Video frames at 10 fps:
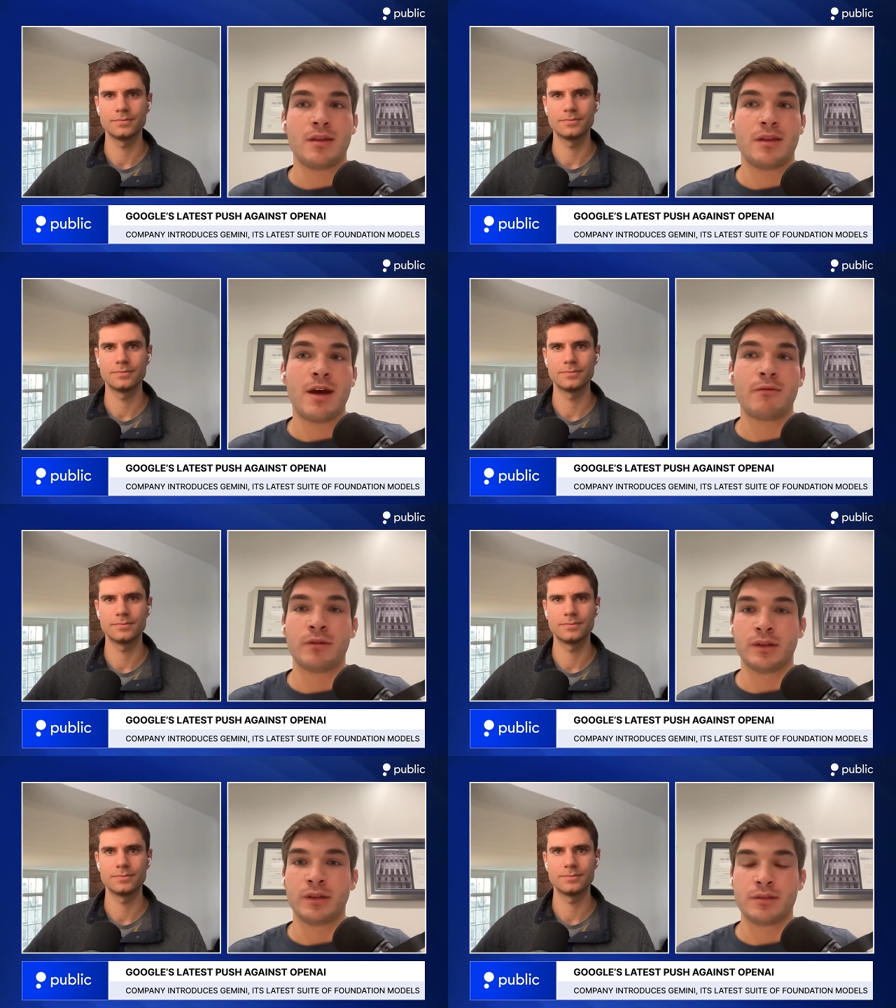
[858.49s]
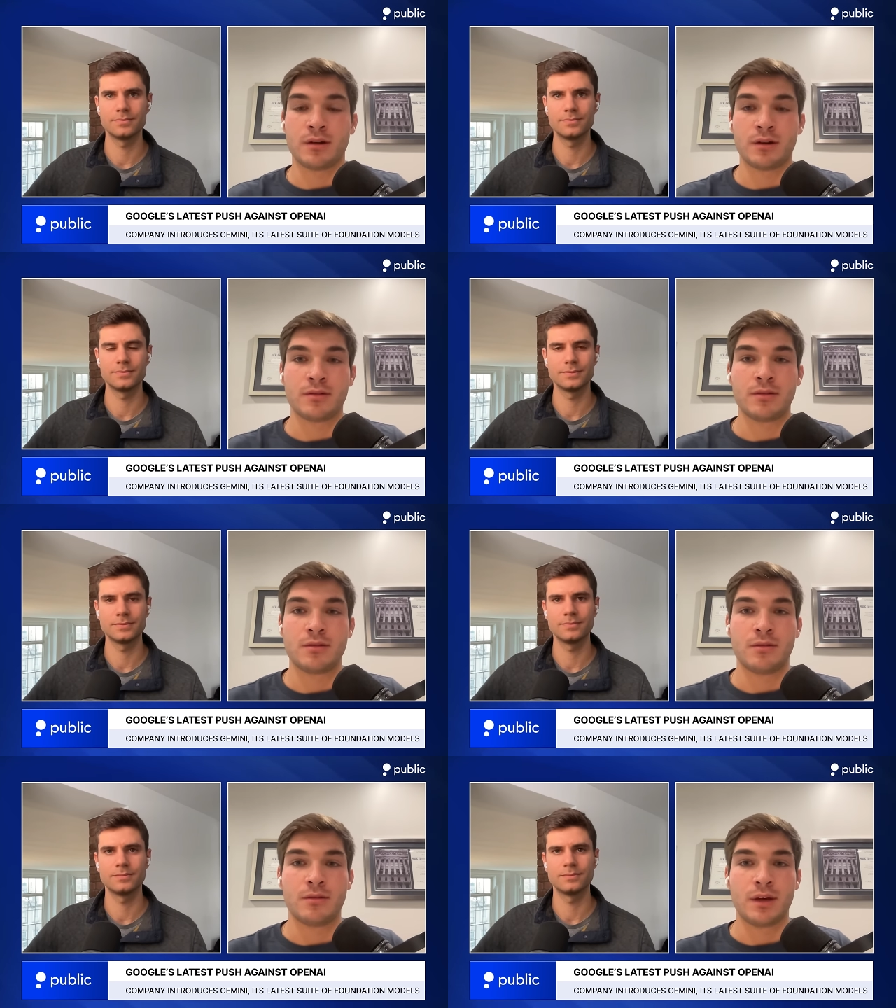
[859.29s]
Speaker 1: that really starts
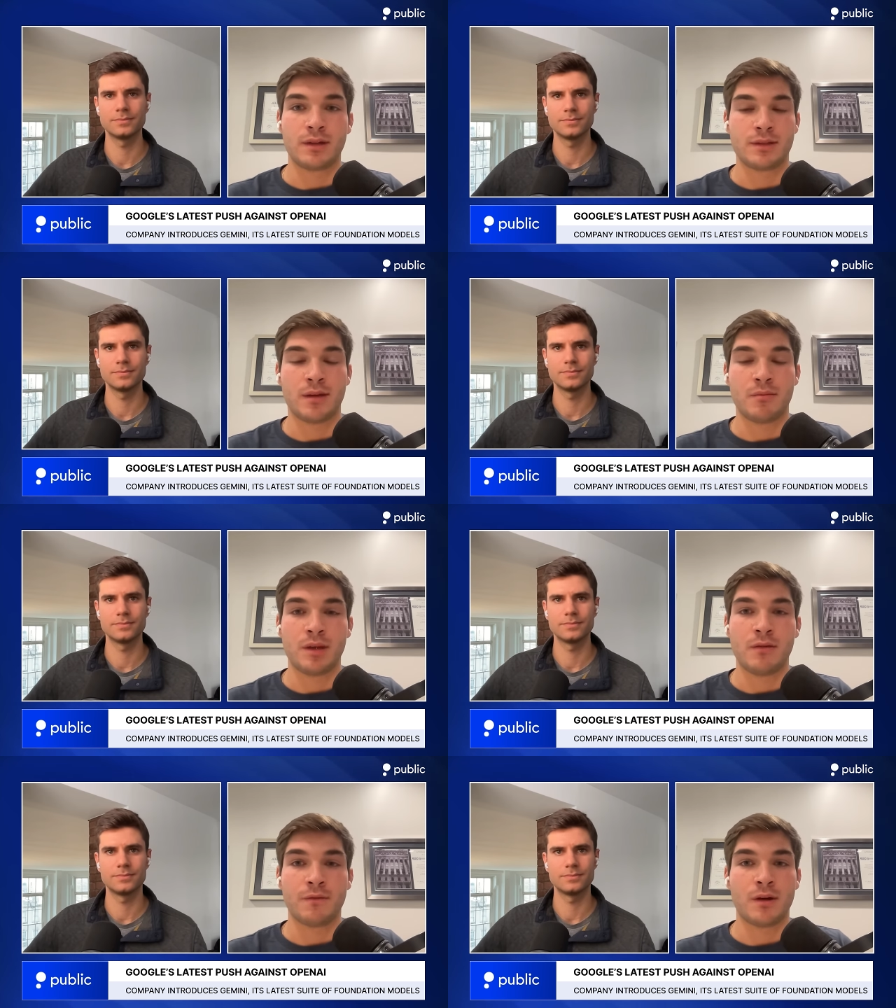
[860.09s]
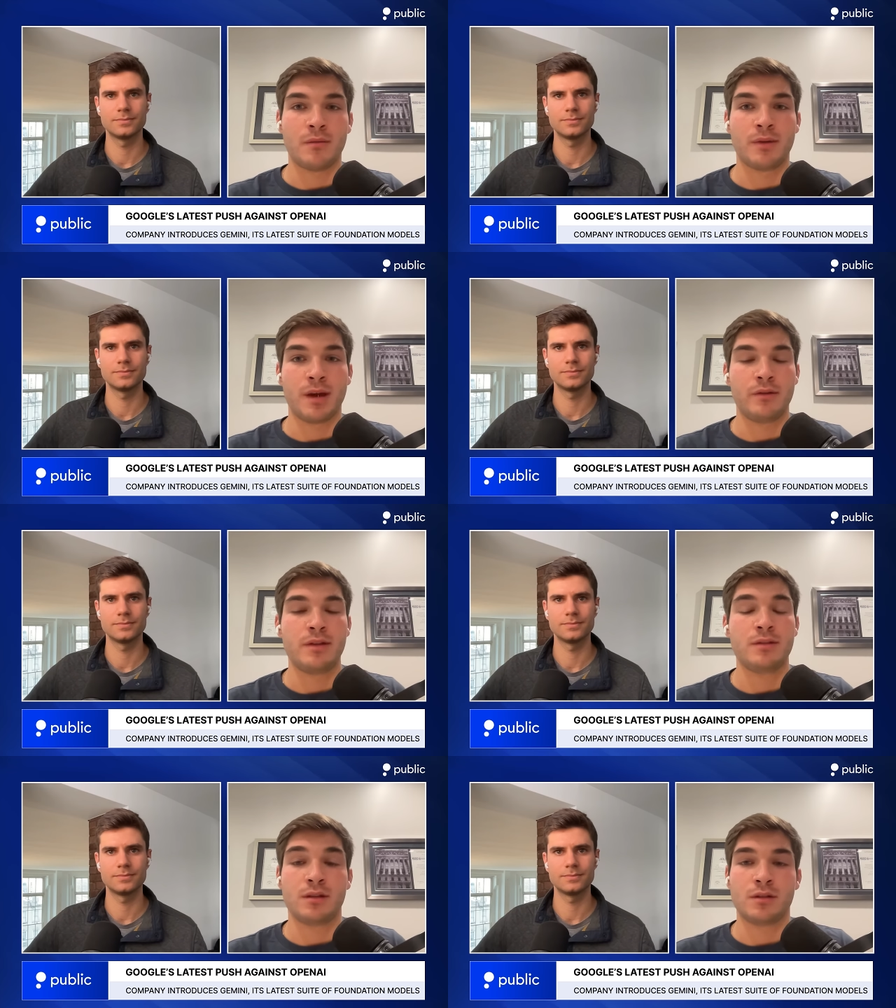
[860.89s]
to excite me from at
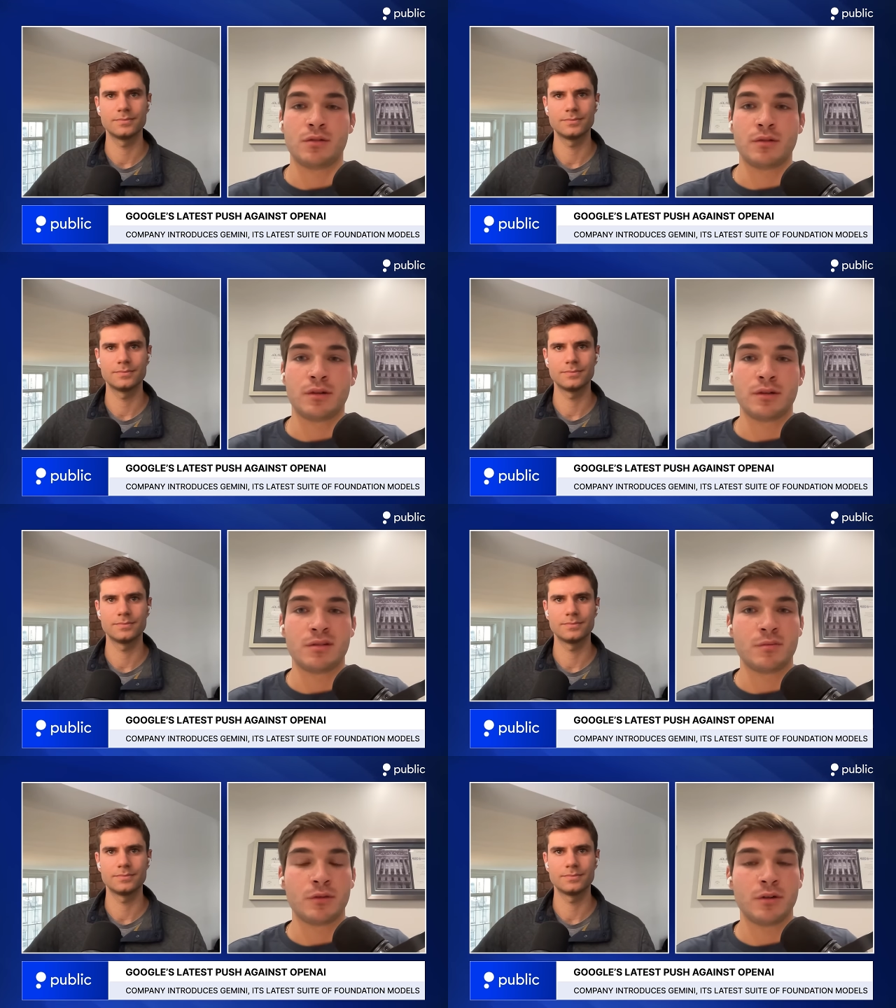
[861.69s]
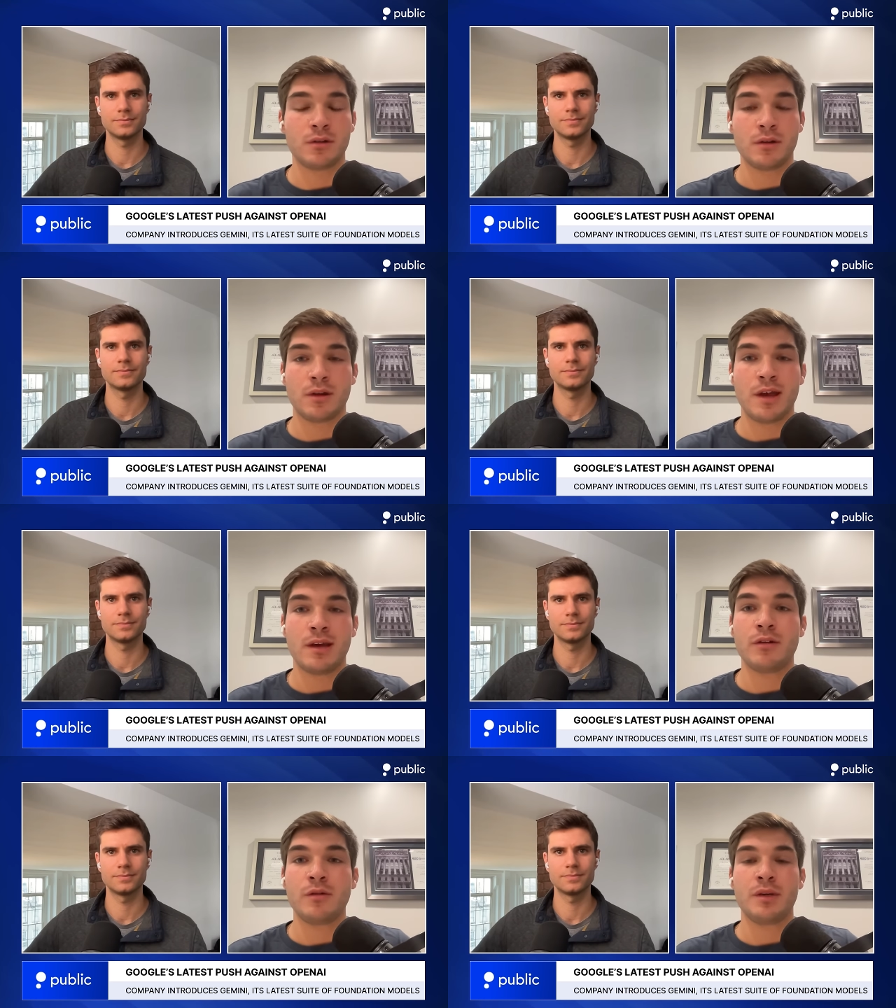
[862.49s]
least the digital consumer
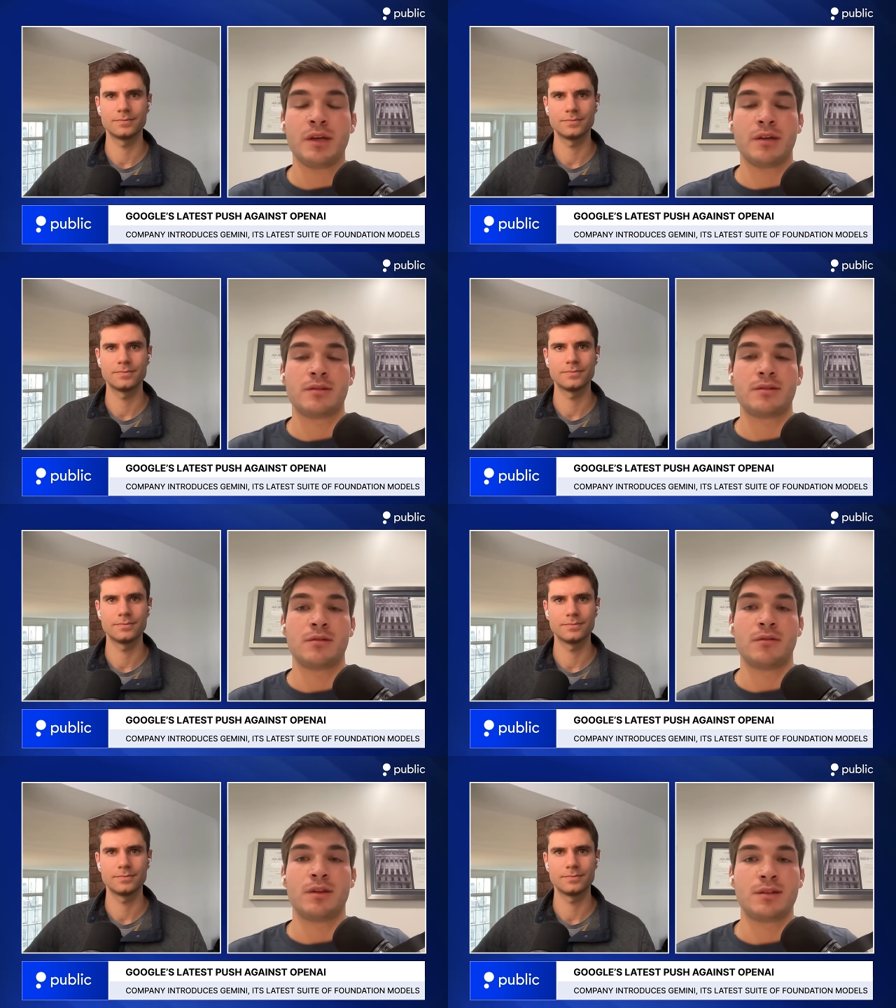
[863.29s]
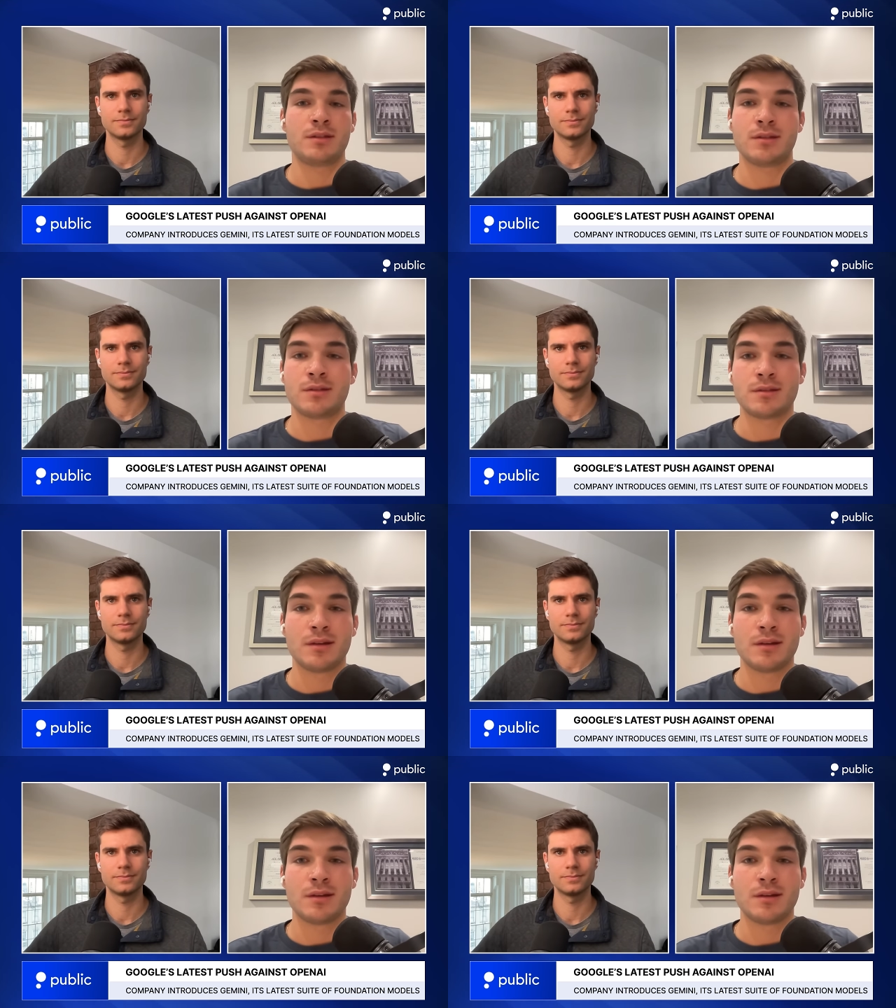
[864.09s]
angle because you know this is